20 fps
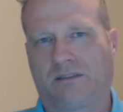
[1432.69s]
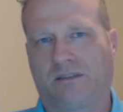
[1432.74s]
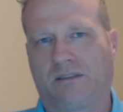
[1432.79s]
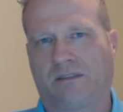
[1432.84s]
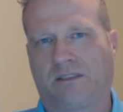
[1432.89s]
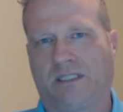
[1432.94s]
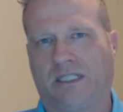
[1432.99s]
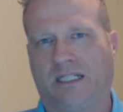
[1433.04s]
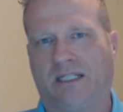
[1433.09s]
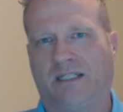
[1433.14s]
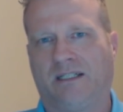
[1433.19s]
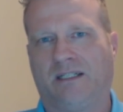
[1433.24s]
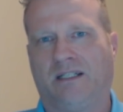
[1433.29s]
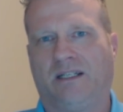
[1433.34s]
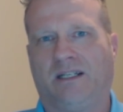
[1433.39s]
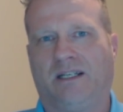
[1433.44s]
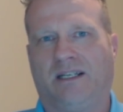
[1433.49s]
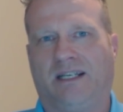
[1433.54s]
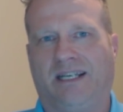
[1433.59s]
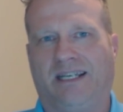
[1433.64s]
Okay,
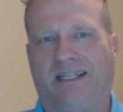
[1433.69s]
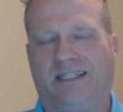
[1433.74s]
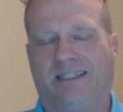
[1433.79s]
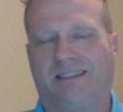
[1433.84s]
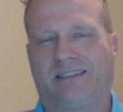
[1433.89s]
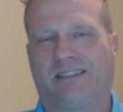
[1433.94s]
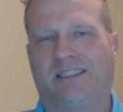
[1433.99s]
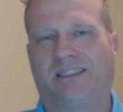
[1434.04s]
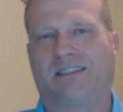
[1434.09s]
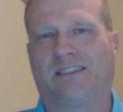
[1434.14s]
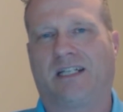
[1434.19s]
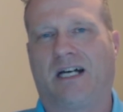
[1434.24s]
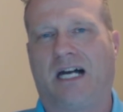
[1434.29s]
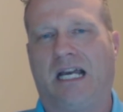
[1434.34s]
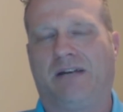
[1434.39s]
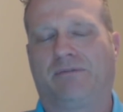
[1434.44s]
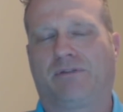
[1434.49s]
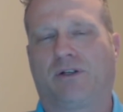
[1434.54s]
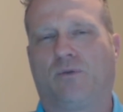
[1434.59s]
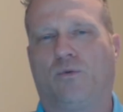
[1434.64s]
it is
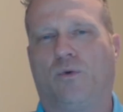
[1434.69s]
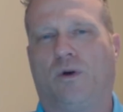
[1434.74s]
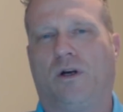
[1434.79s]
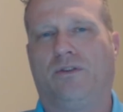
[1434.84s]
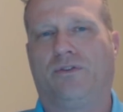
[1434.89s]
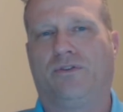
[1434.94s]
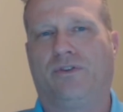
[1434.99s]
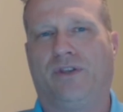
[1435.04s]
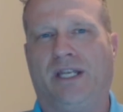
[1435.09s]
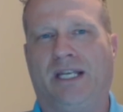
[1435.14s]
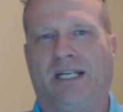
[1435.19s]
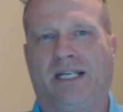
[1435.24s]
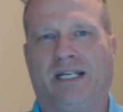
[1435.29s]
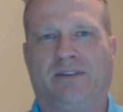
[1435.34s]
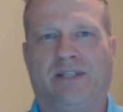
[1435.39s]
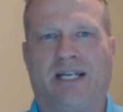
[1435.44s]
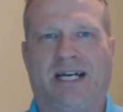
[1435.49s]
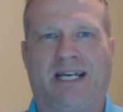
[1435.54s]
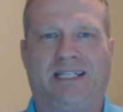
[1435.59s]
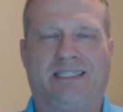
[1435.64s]
designed for one thing,
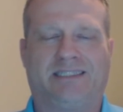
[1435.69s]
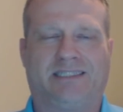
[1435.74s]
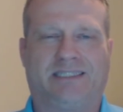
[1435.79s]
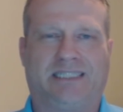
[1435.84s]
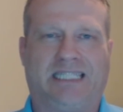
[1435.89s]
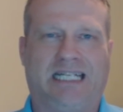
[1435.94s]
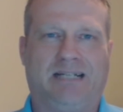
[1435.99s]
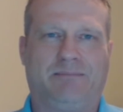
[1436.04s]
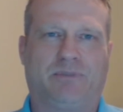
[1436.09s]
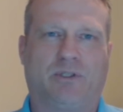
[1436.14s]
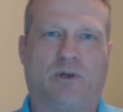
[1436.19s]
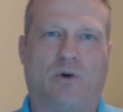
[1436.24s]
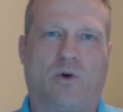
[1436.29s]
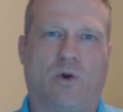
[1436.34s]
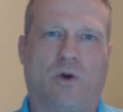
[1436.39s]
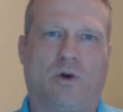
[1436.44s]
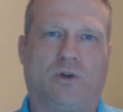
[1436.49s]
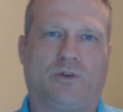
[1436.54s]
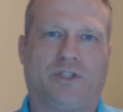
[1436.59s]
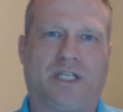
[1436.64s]
and that is to keep the
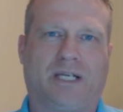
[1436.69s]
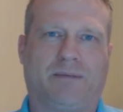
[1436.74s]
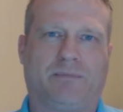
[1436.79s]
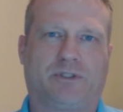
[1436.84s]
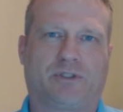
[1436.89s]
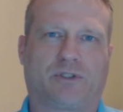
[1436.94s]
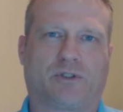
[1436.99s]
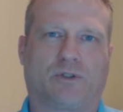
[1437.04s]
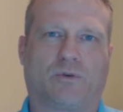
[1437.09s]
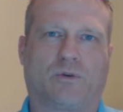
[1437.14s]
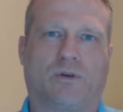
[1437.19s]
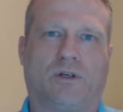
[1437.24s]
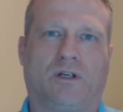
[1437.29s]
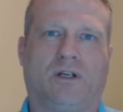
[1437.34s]
oil temperature